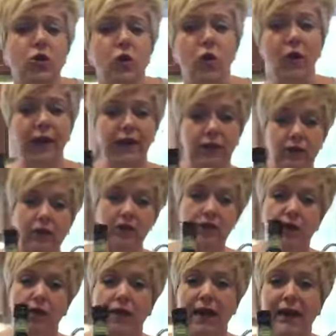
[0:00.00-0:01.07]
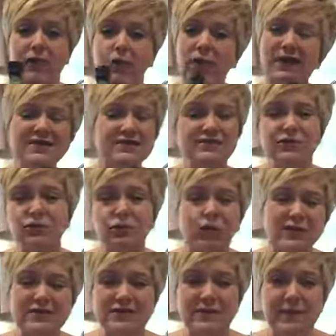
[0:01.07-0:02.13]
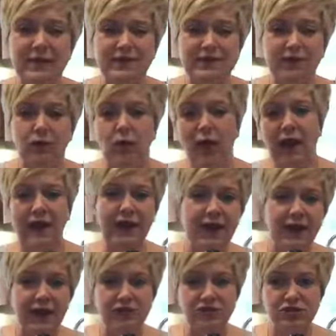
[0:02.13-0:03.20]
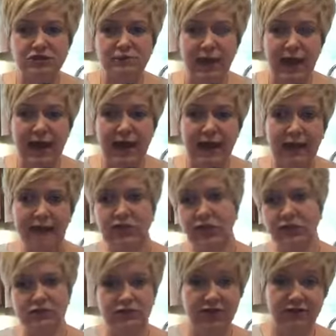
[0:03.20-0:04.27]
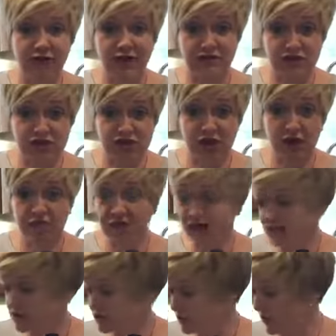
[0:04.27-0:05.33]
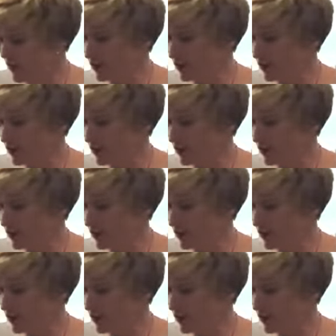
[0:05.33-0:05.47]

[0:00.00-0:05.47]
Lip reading: oil, all right? What's the big deal? Why can't I just buy, stuff off the shelf? I just went